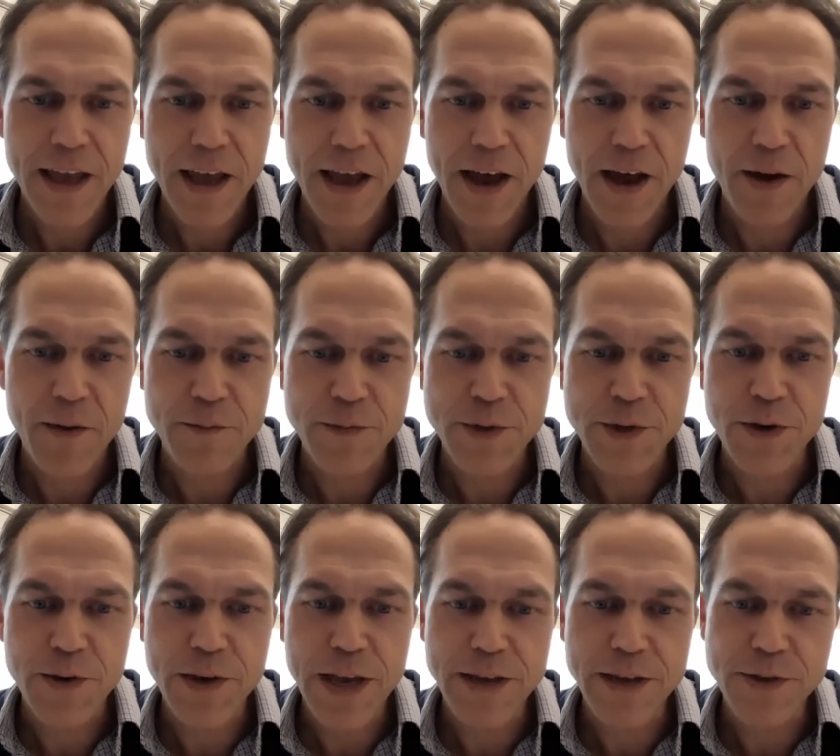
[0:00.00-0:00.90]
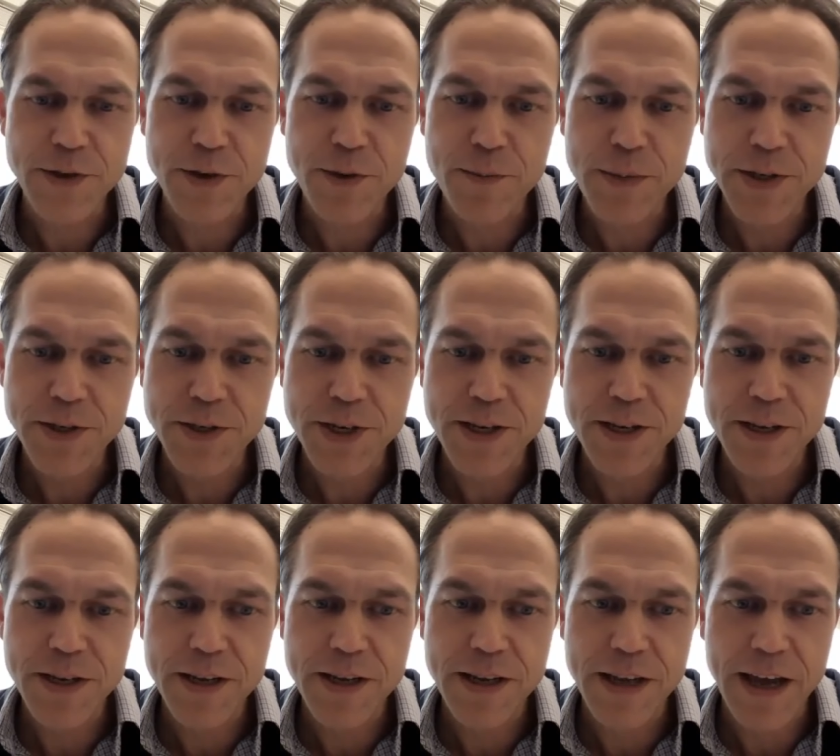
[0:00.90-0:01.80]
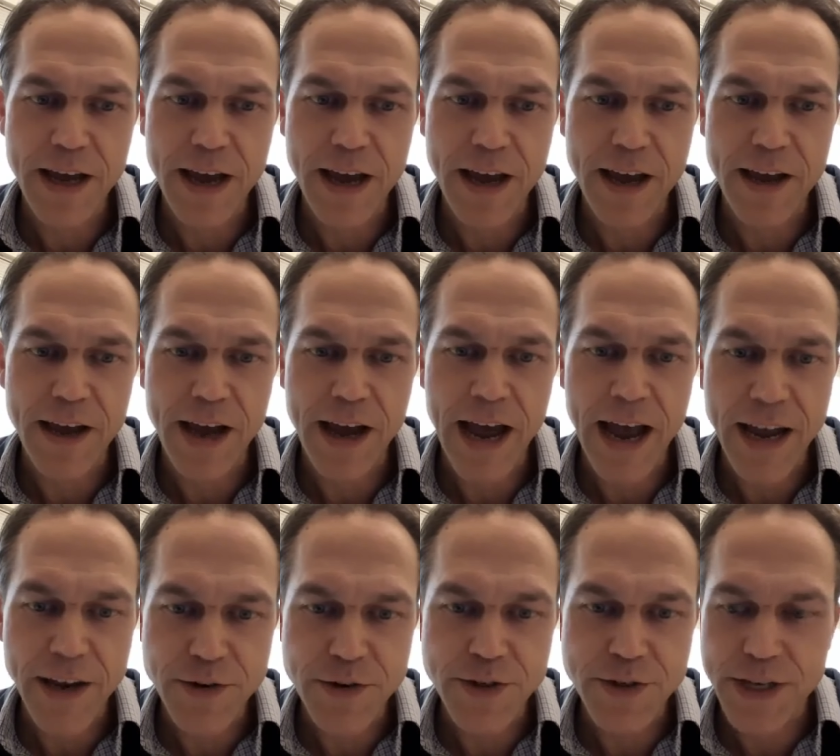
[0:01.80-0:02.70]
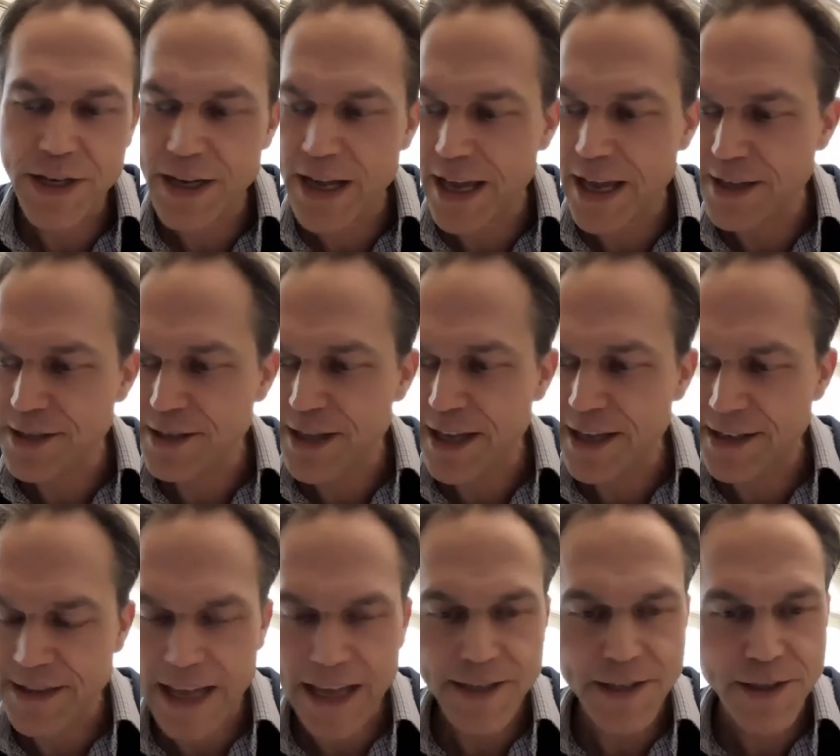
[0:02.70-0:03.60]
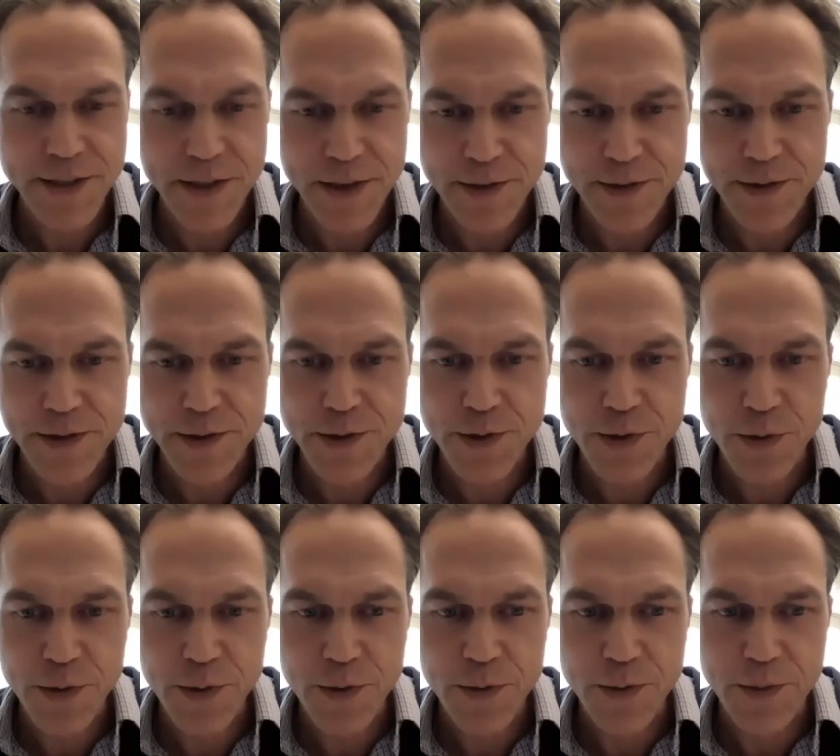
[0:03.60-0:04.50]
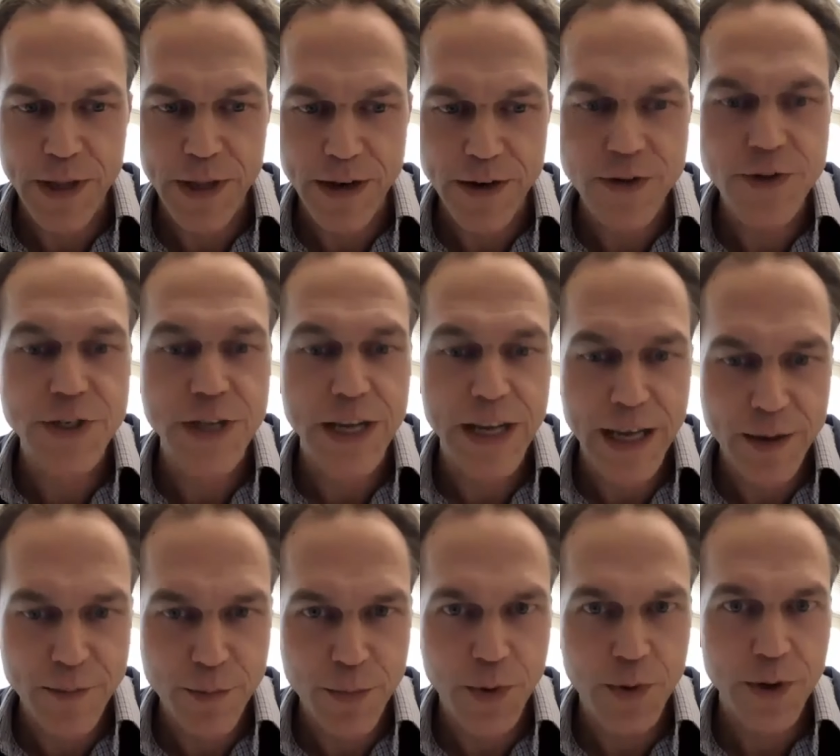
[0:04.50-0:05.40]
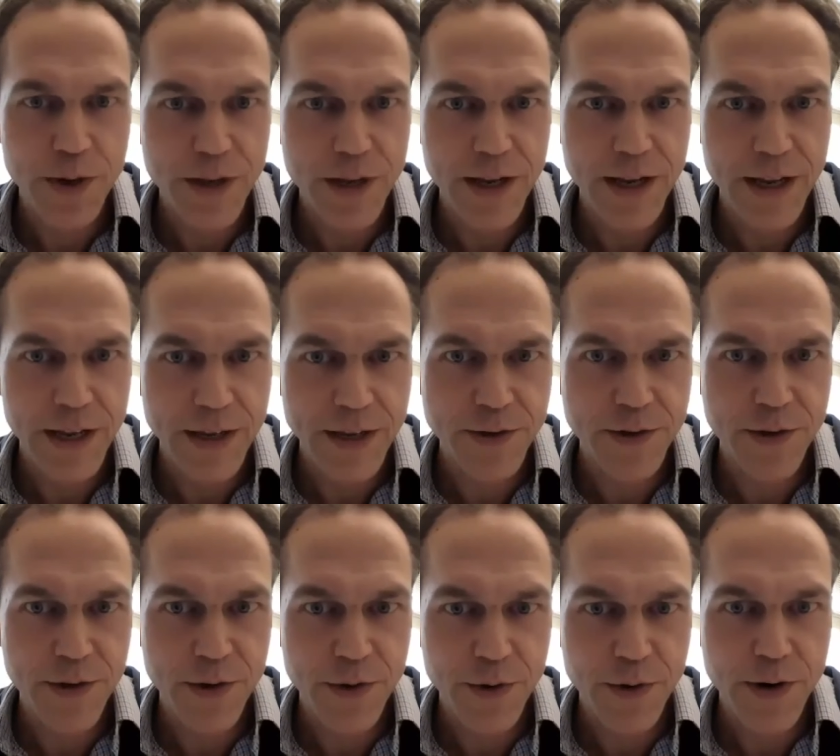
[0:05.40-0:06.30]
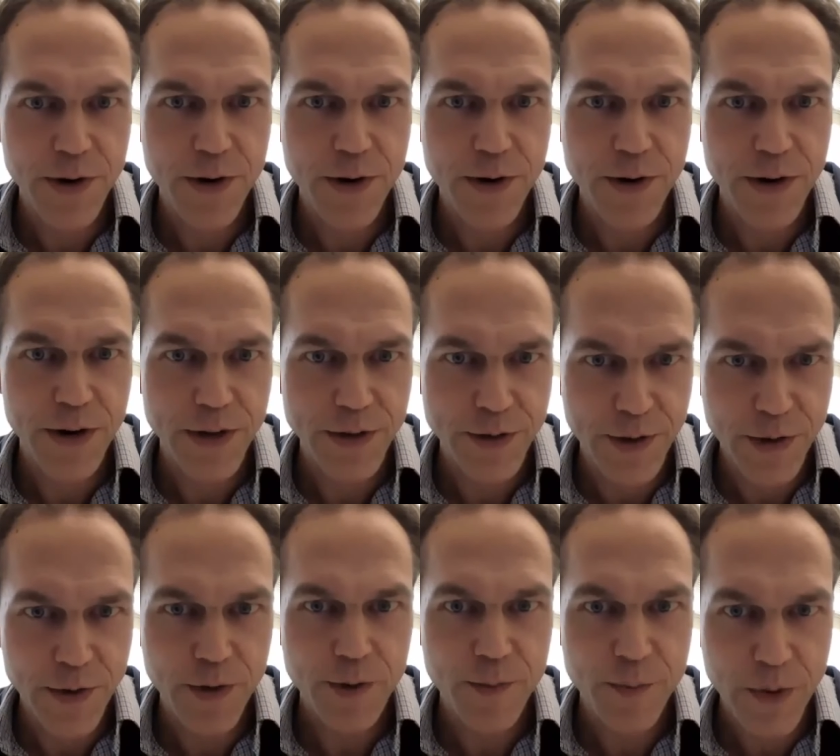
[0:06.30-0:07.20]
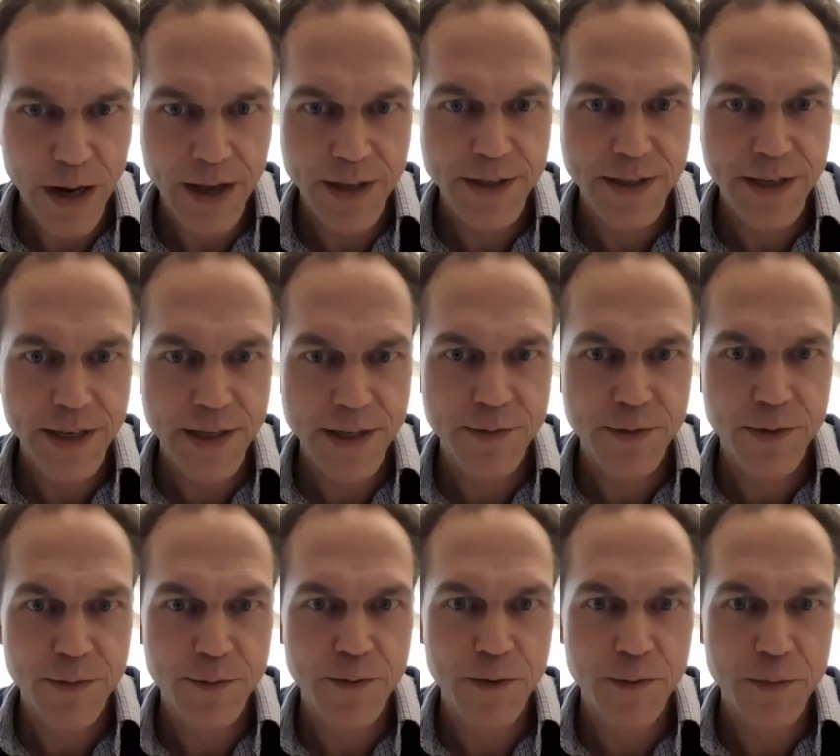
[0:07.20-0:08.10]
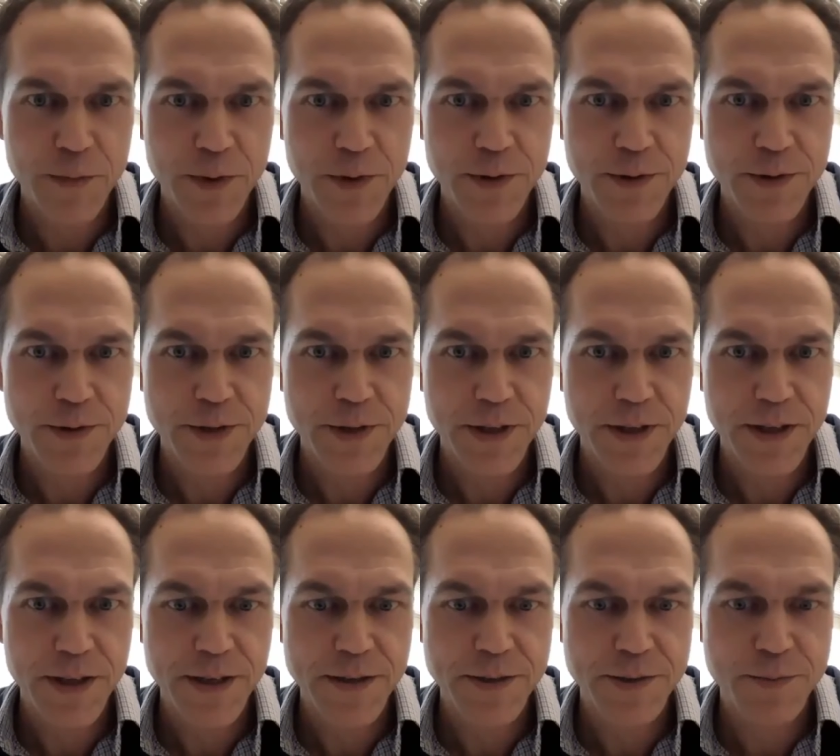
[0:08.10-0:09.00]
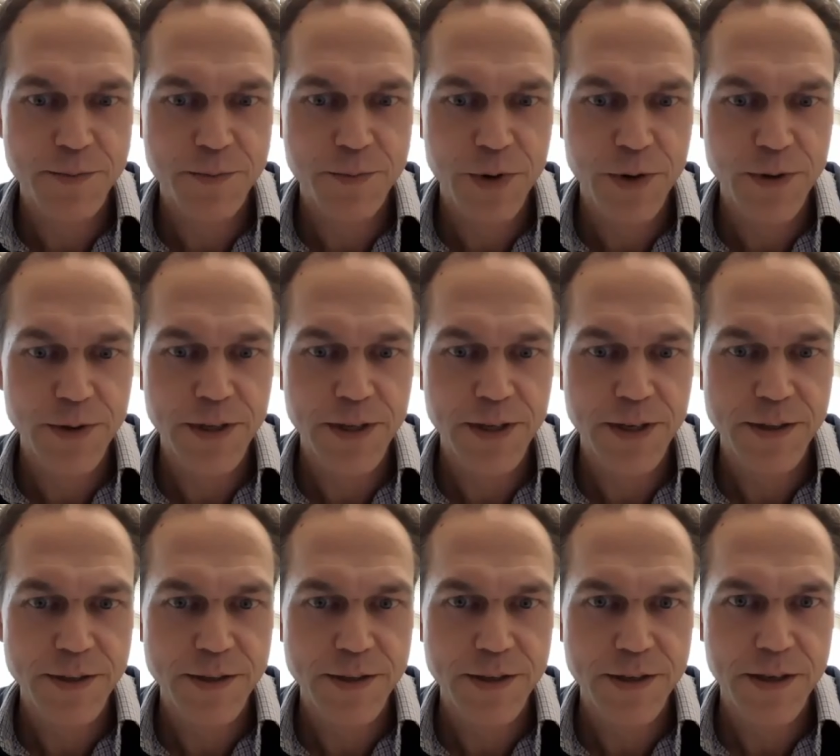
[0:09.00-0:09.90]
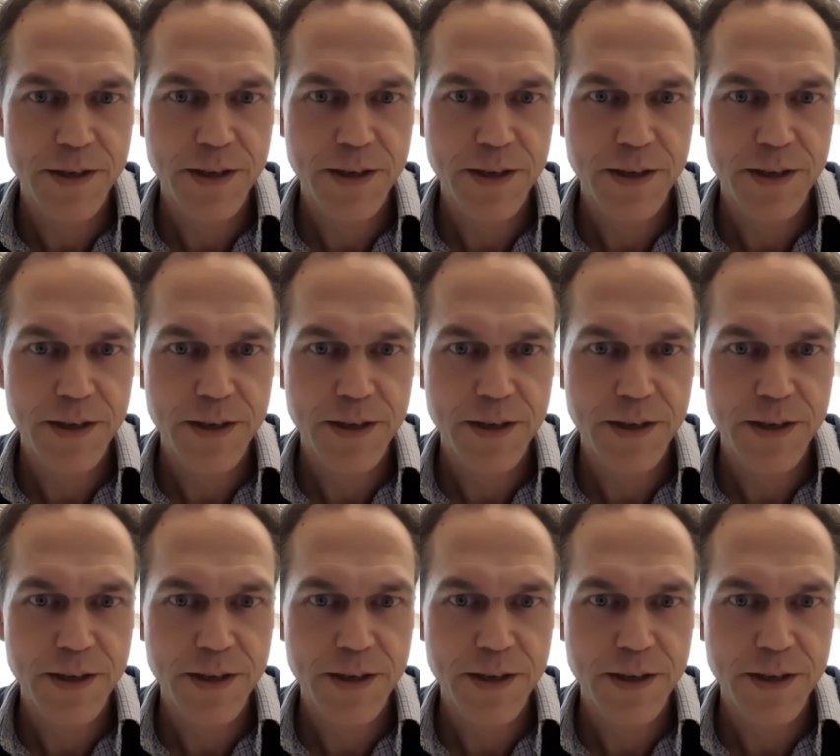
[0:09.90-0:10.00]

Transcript: Um, so yeah, so you mentioned uh, hydrogen as the, that's the the sole energy input into your into your process for for producing these proteins.